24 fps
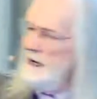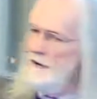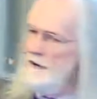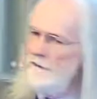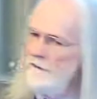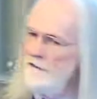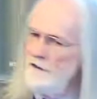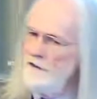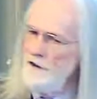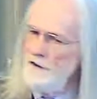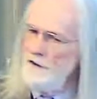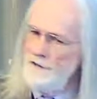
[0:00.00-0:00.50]

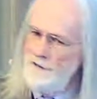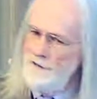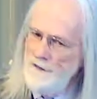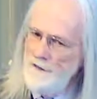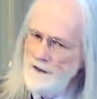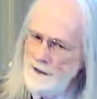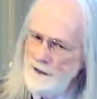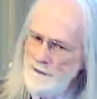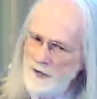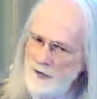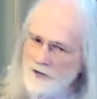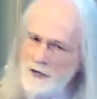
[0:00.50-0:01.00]

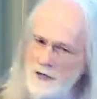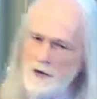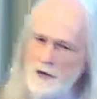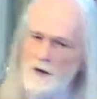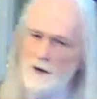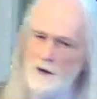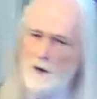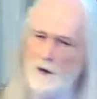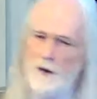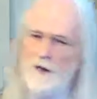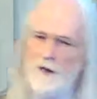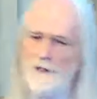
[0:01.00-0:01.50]
fulfillment.
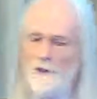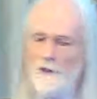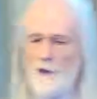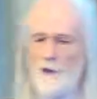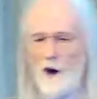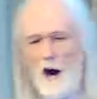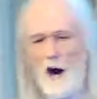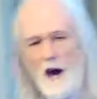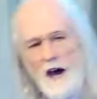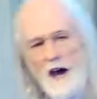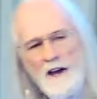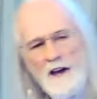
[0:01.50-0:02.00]
We
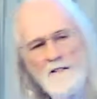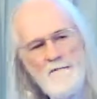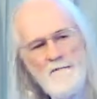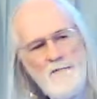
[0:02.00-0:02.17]
thrive